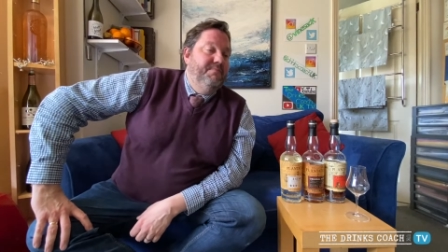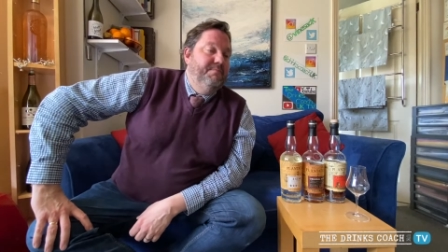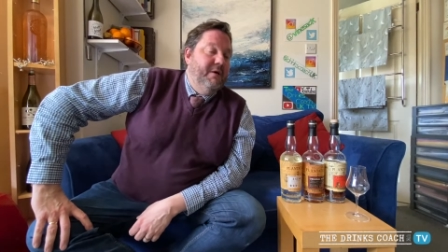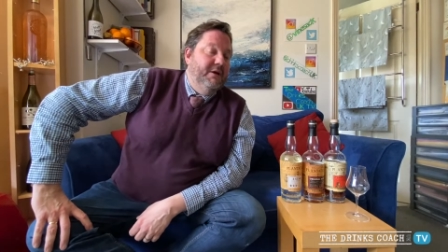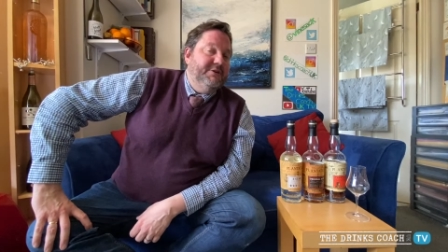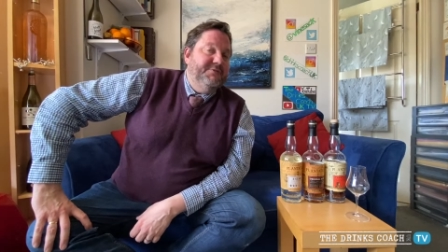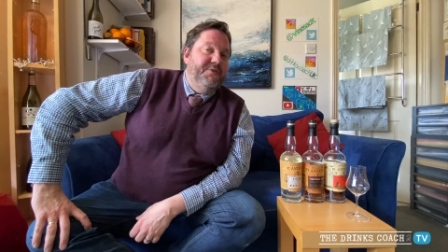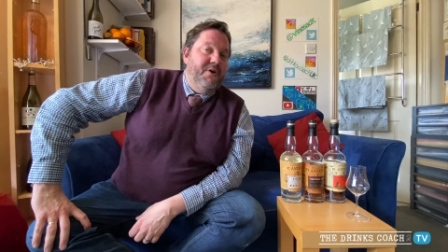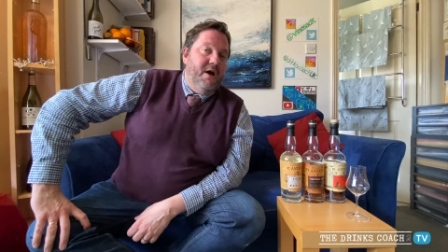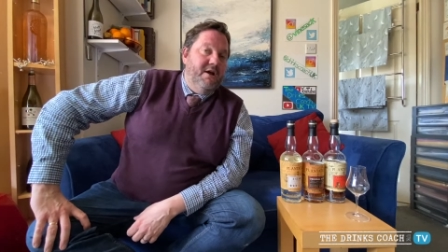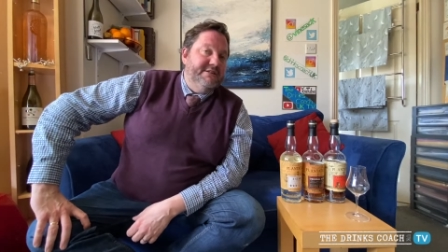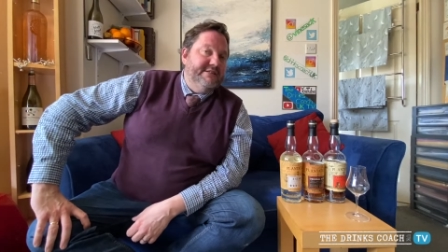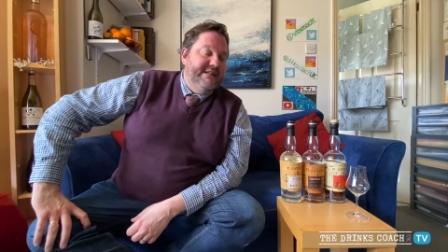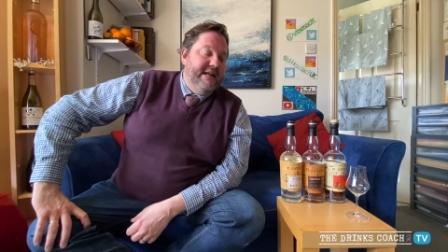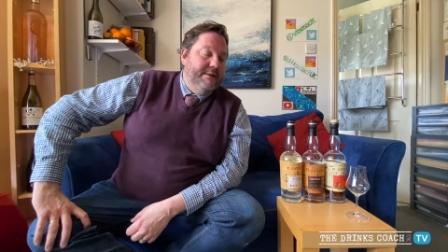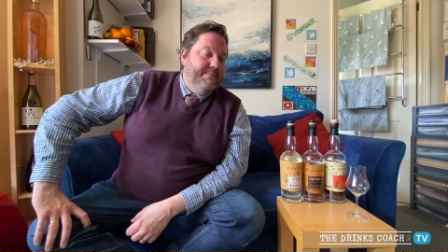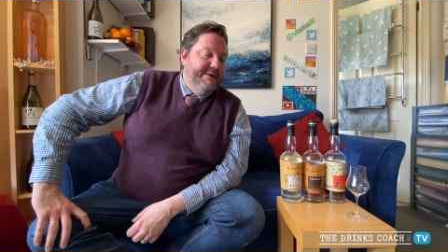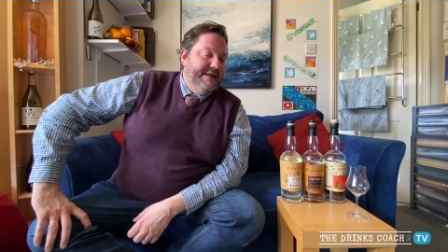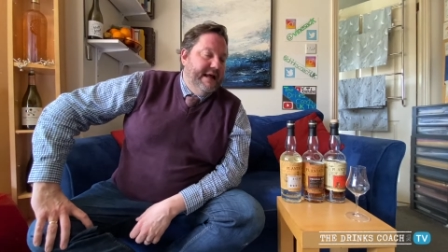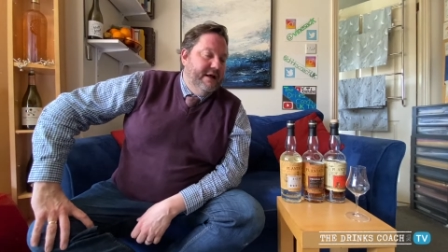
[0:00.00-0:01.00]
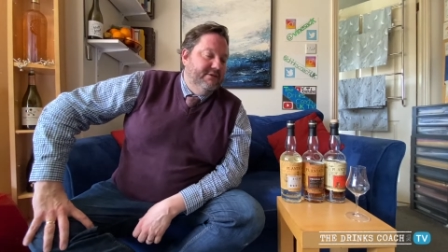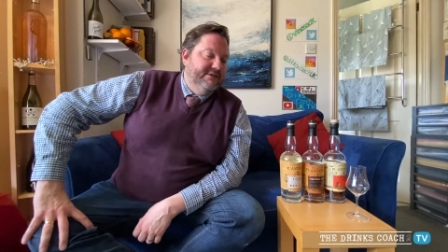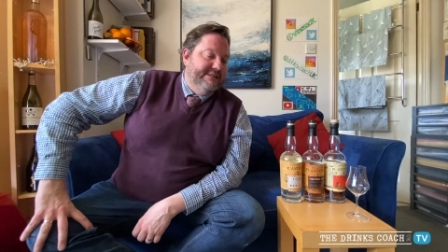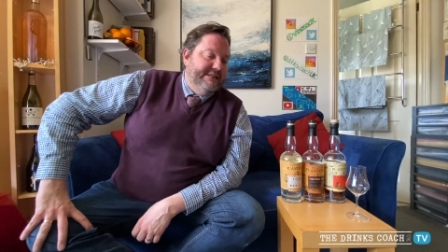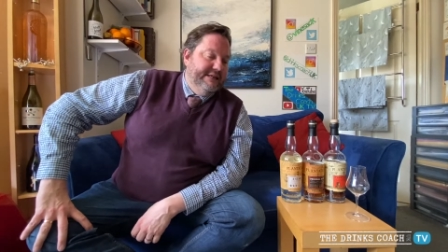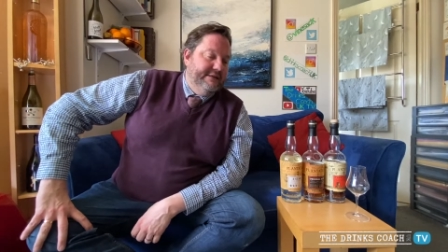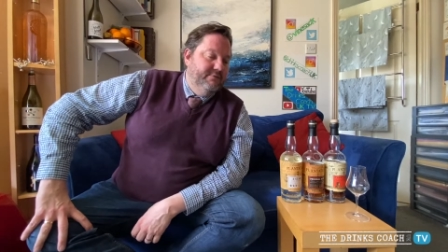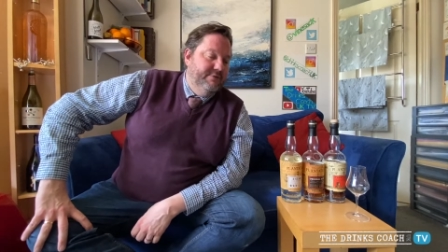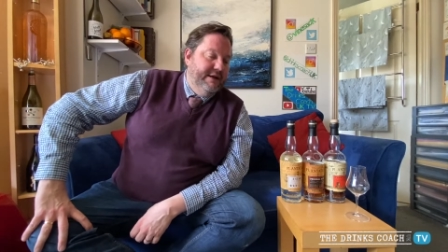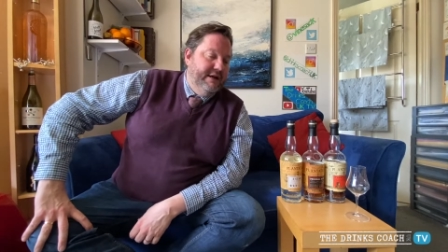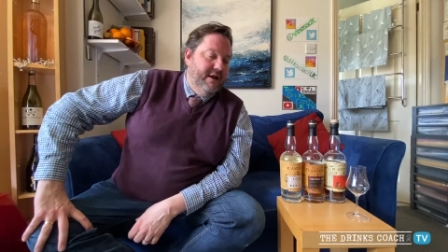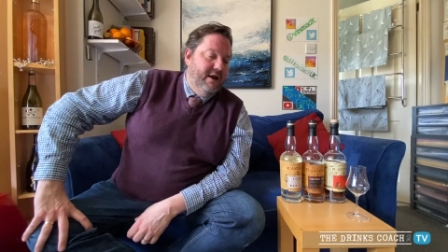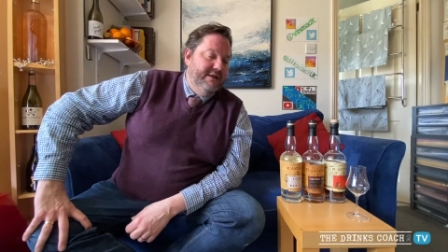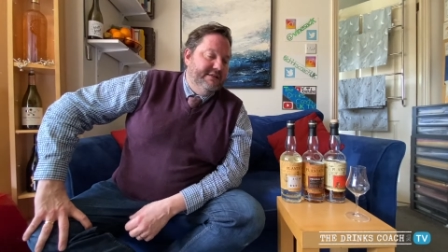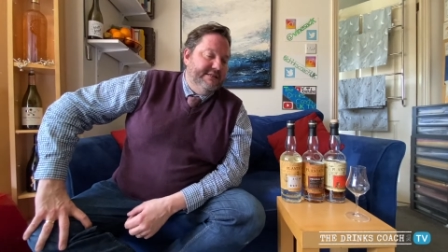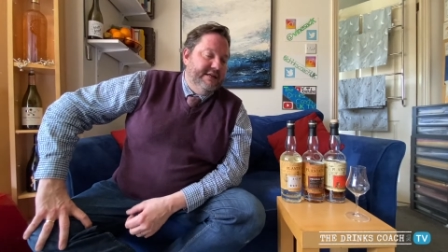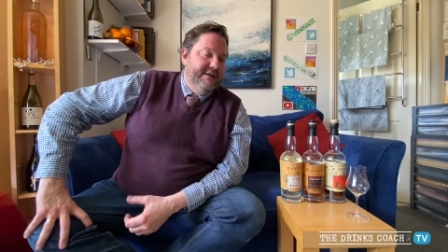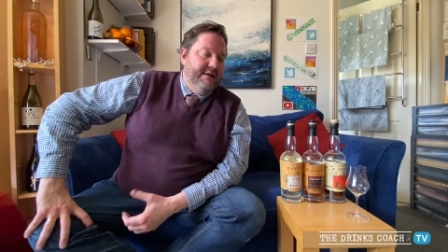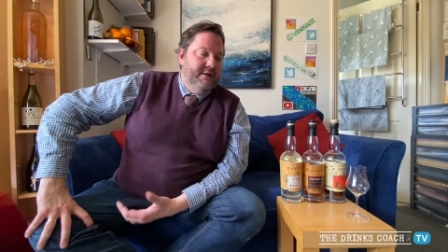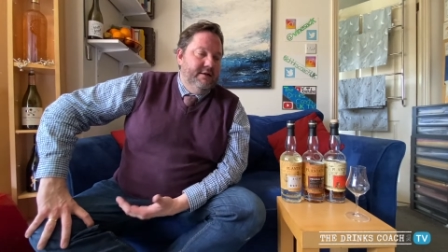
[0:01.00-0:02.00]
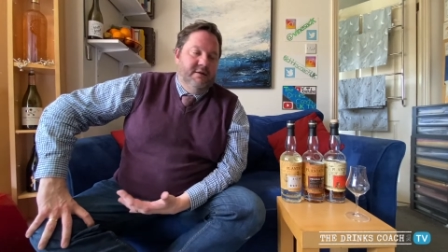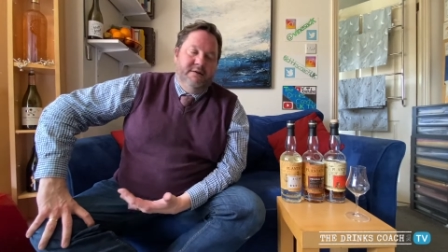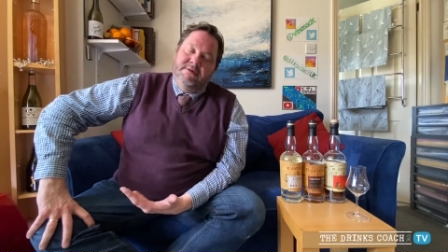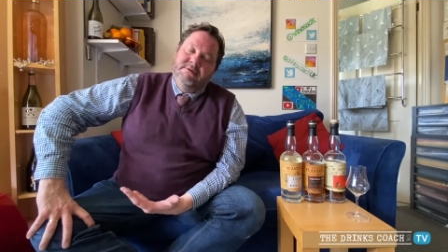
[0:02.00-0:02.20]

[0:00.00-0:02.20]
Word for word: much faster than anybody else did and realised that